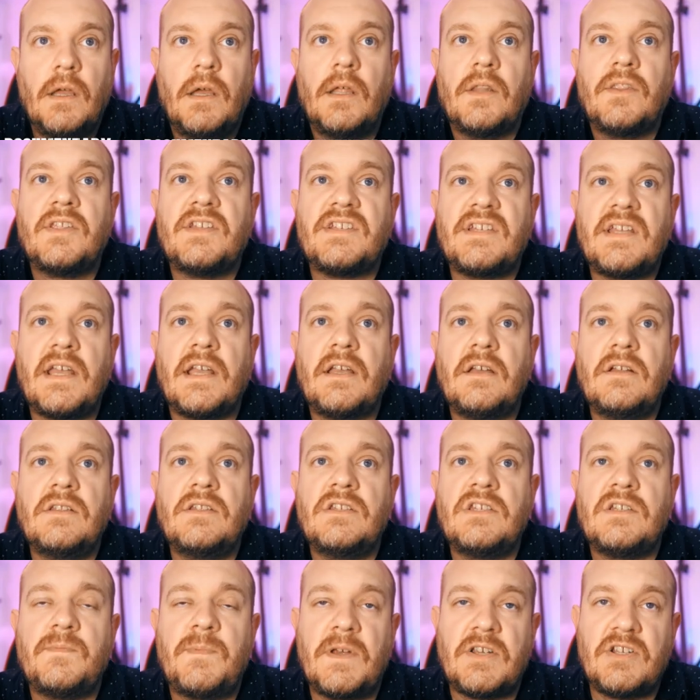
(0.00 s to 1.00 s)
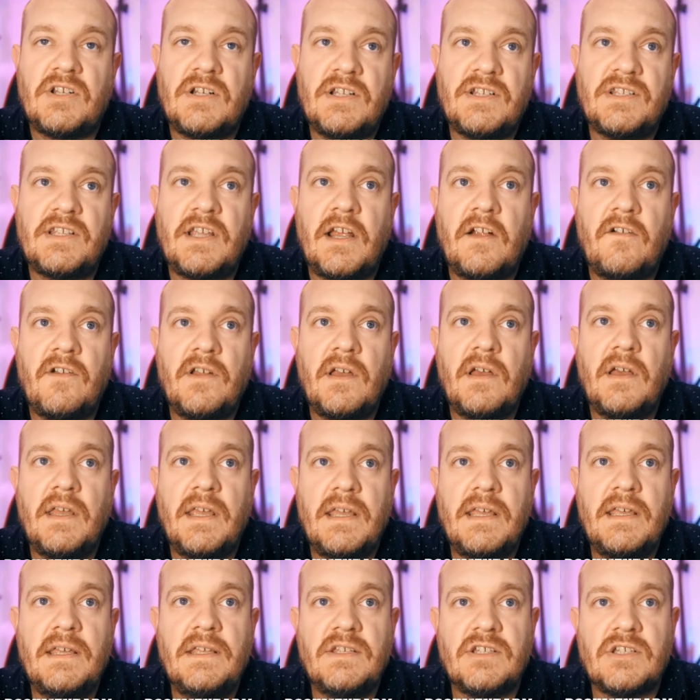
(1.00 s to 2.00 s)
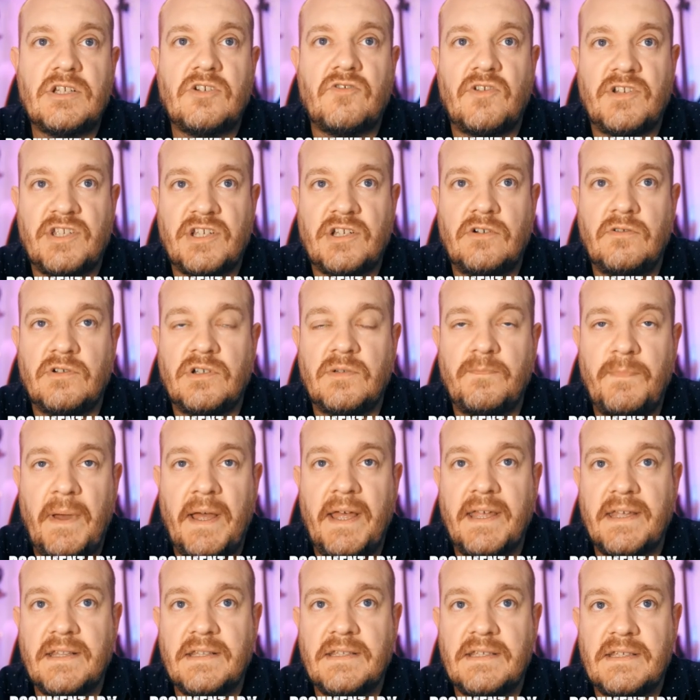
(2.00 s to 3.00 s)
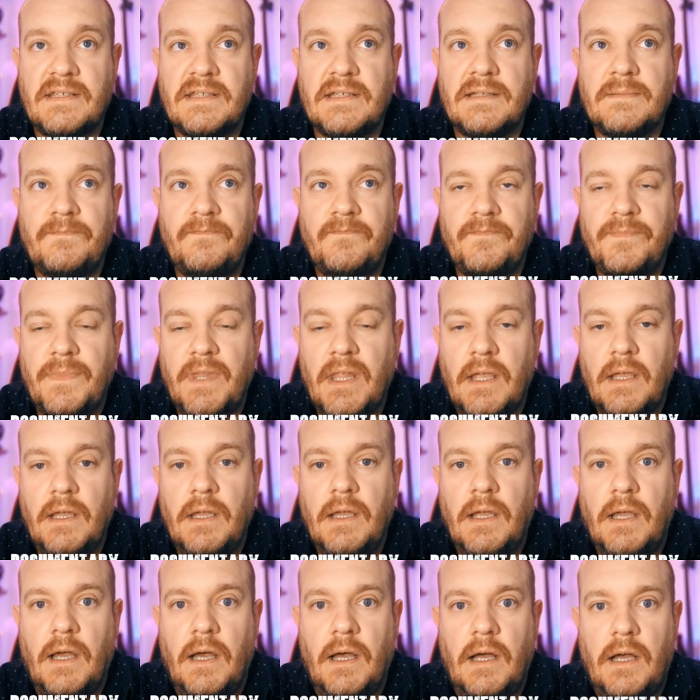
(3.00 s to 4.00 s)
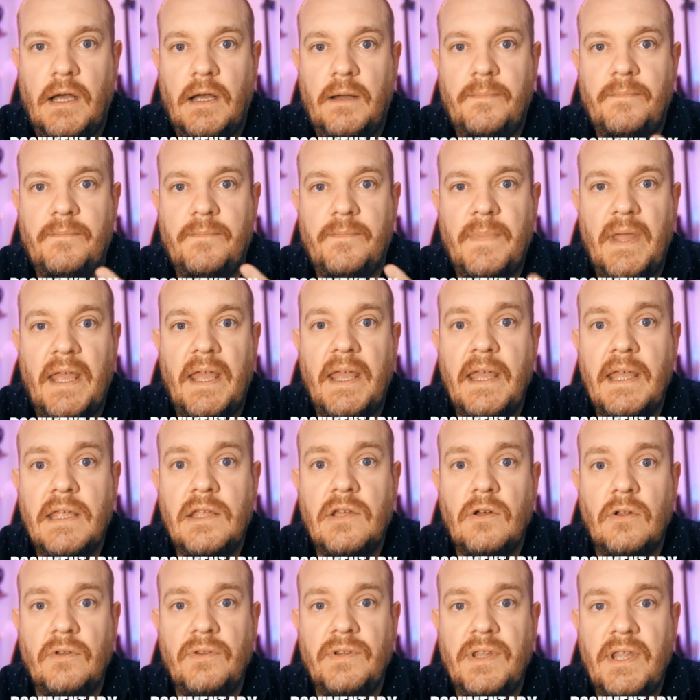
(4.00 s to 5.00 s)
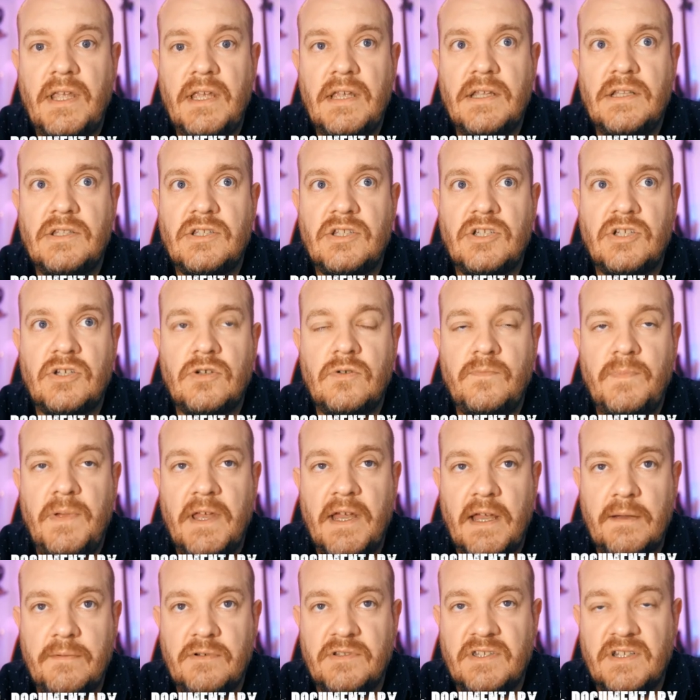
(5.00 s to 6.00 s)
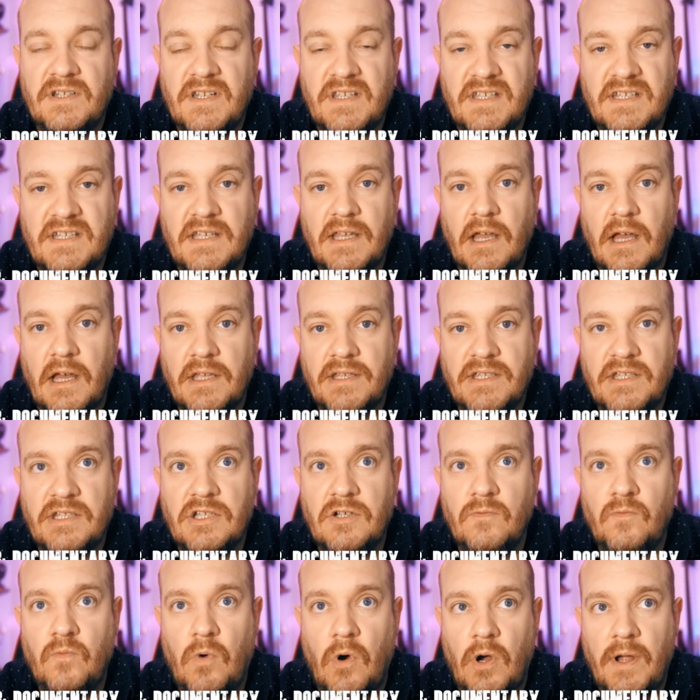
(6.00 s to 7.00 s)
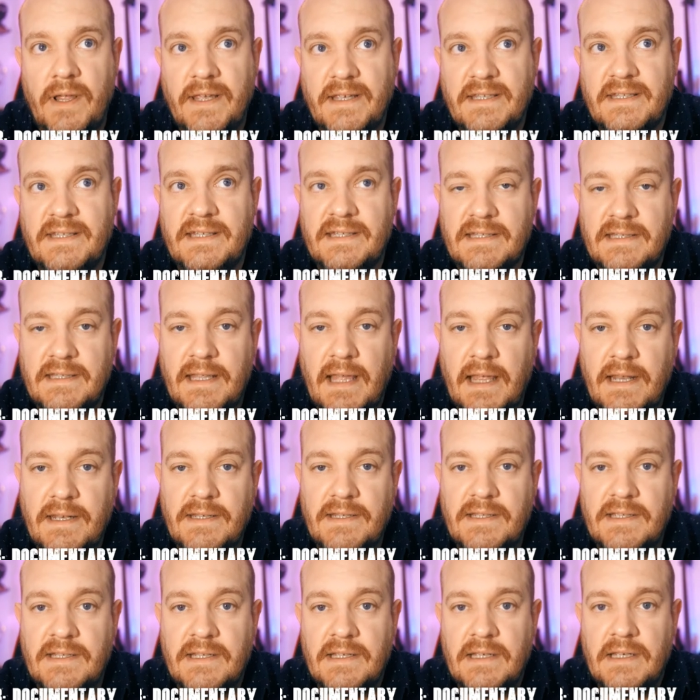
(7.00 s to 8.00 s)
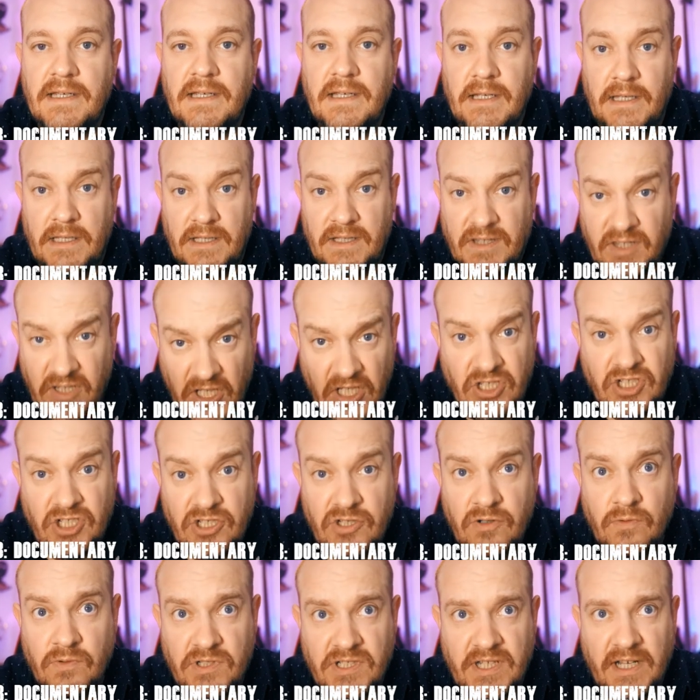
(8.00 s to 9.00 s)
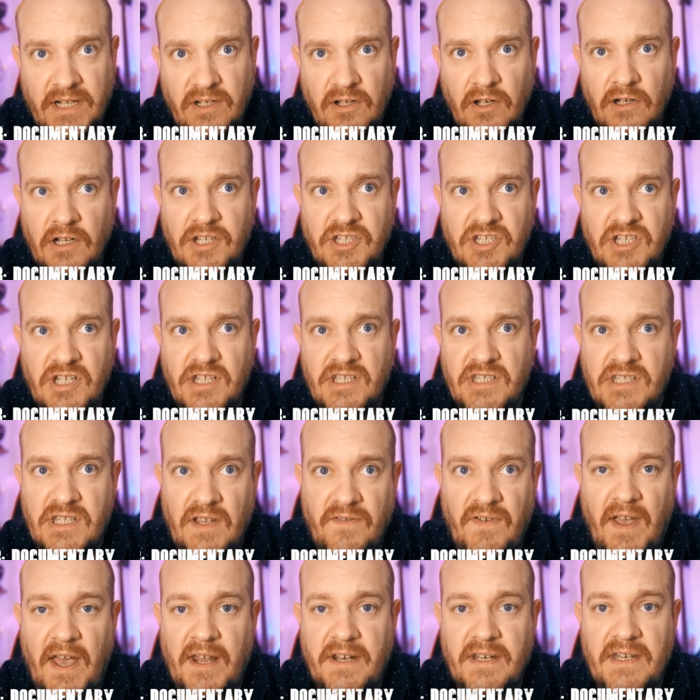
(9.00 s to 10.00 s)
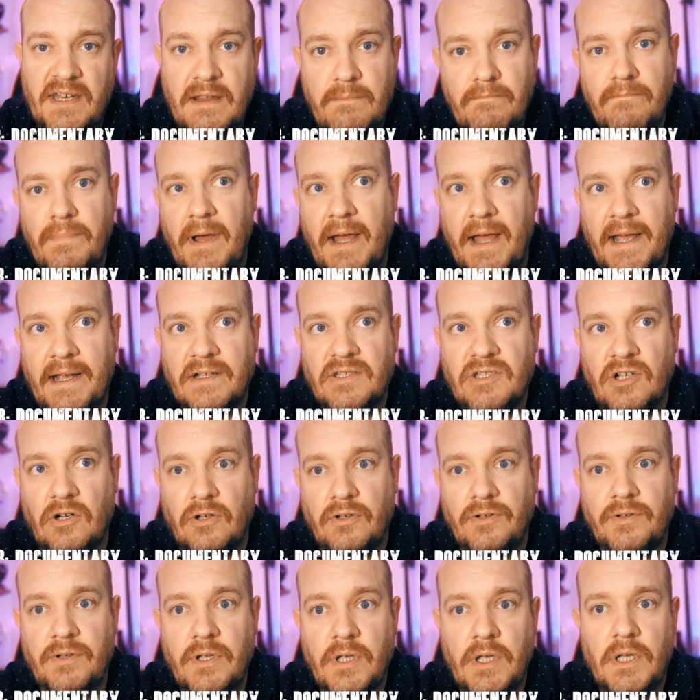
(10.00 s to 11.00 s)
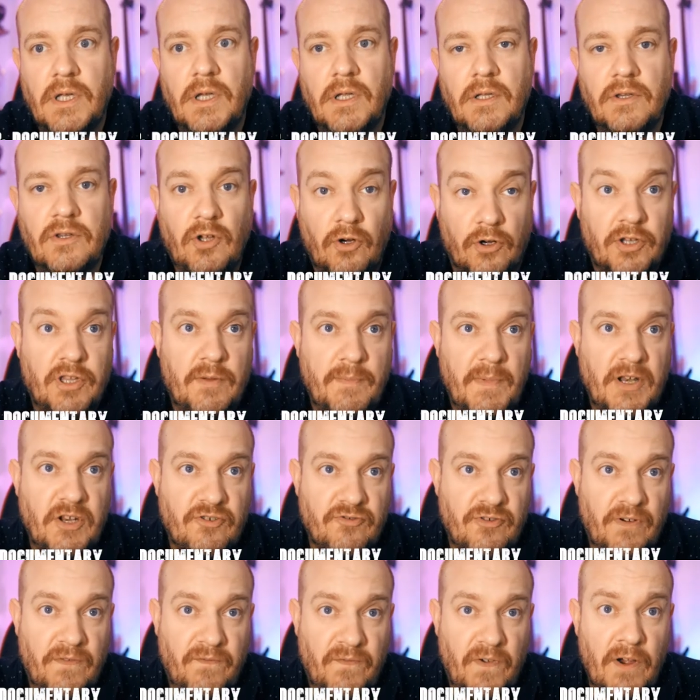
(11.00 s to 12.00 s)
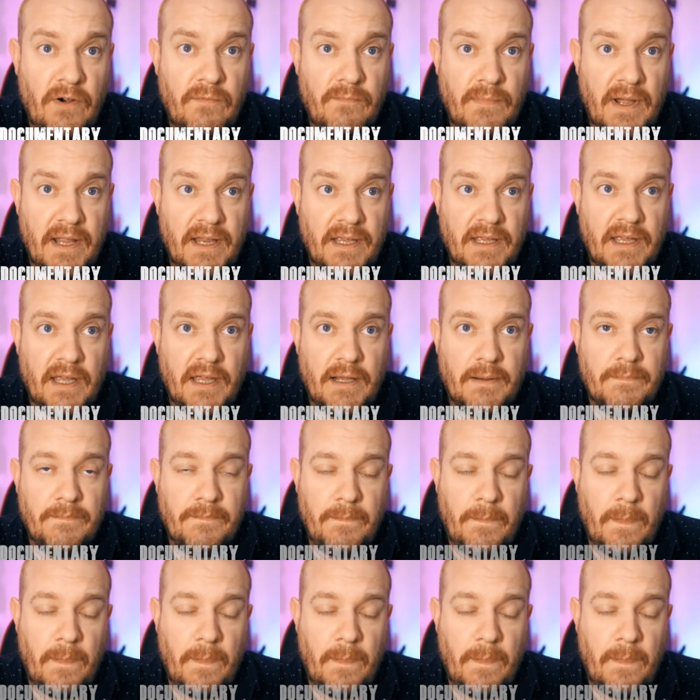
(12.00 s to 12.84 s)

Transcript: The second specialist area is critical debates. Here you'll need to be able to discuss to what extent digital technologies have had an impact on documentary filmmaking,